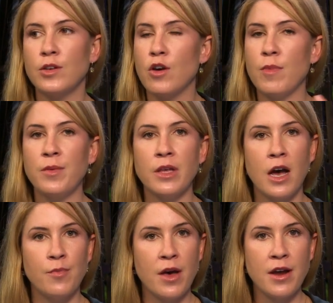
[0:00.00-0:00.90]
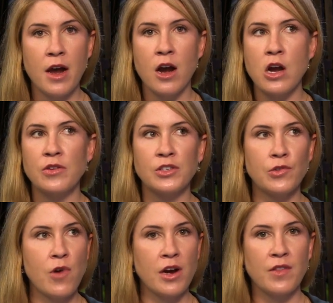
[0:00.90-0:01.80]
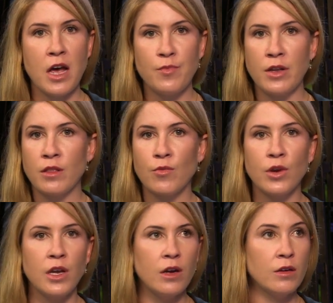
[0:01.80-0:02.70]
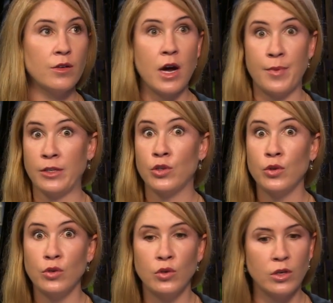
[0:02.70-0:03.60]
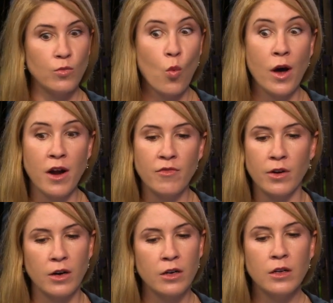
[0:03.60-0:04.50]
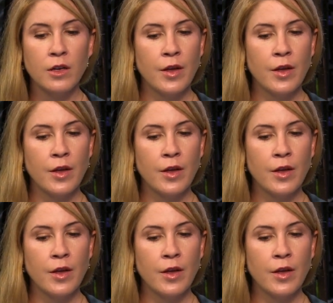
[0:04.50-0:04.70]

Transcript: you know, maybe the iPad Air, you're still rocking the iPad 3 or iPad 2 or whatever,